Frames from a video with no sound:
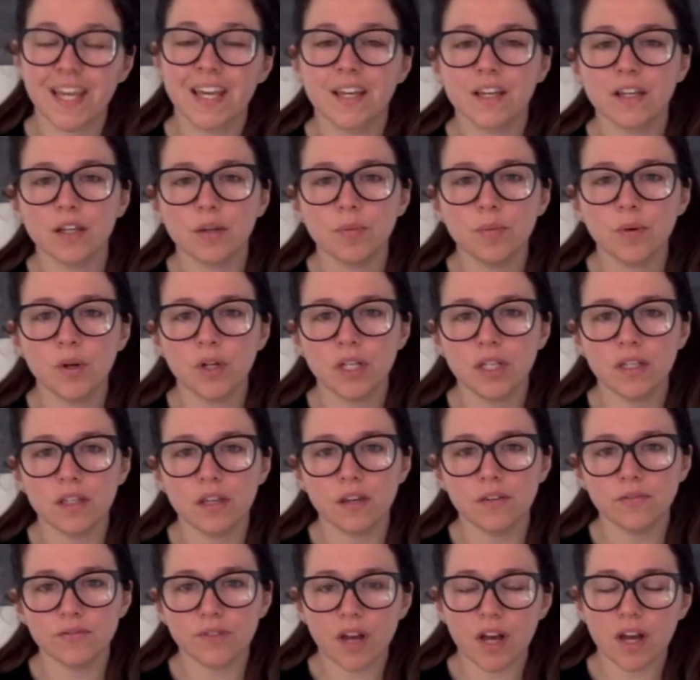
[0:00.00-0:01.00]
Good morning
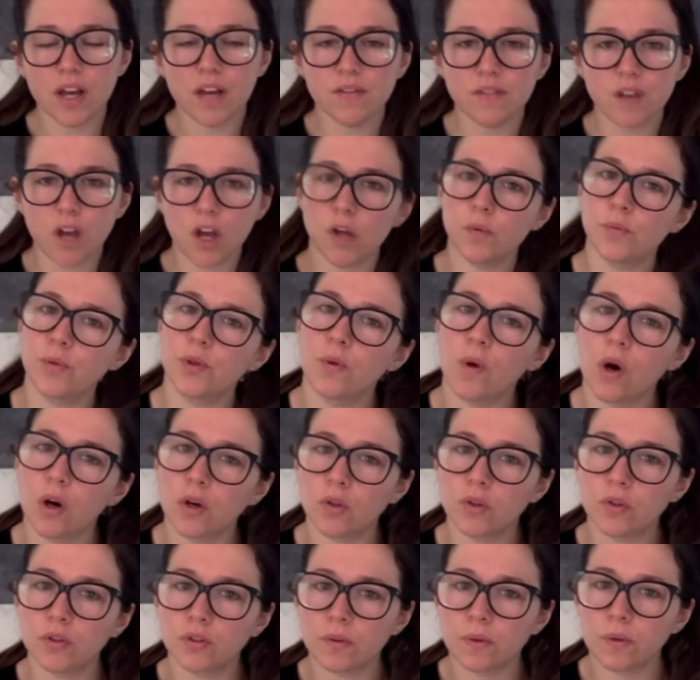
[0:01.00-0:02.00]
Year 5, I hope you are
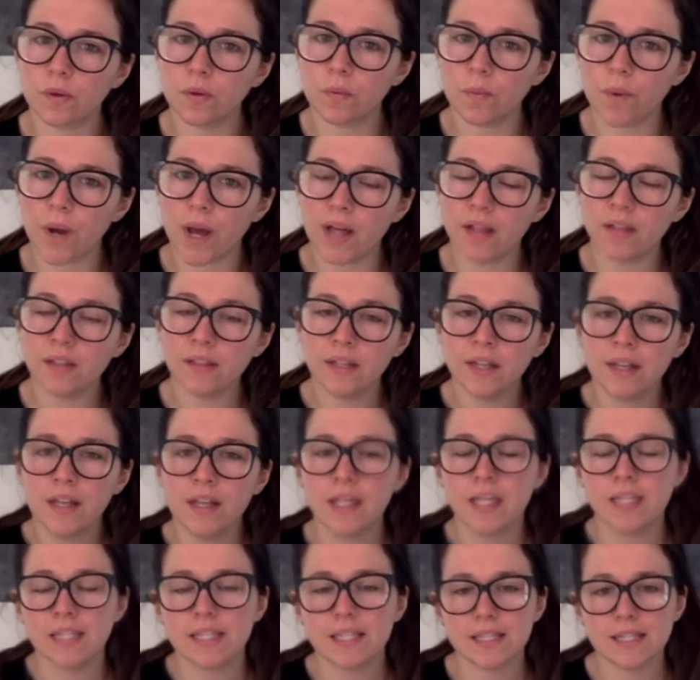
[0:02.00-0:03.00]
all doing well.
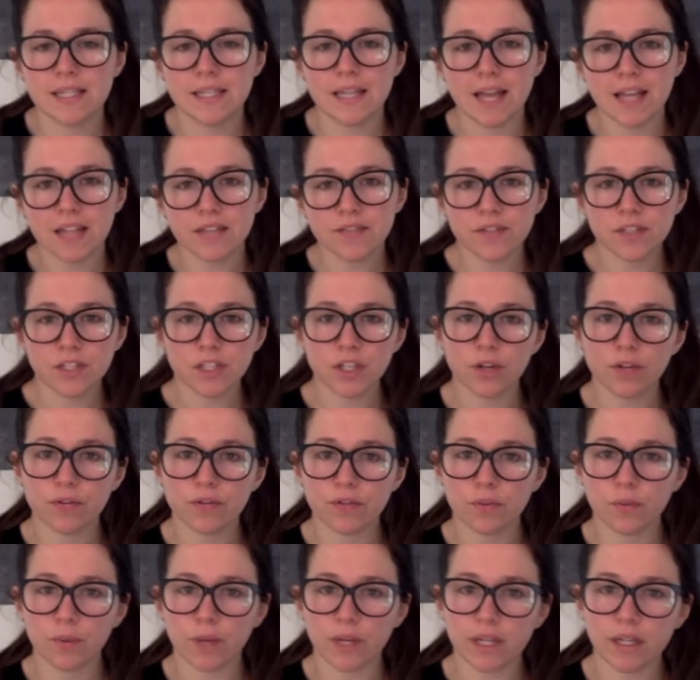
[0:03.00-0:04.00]
This is the last video of
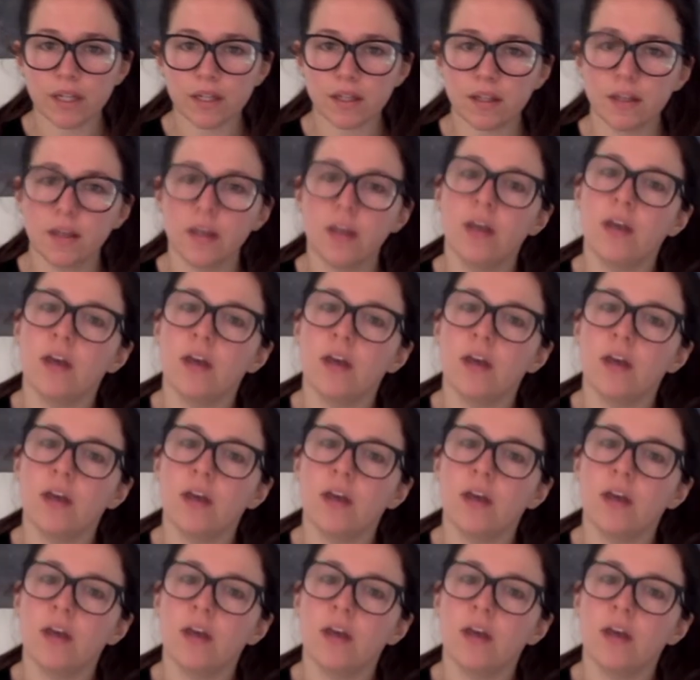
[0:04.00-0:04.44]
the week.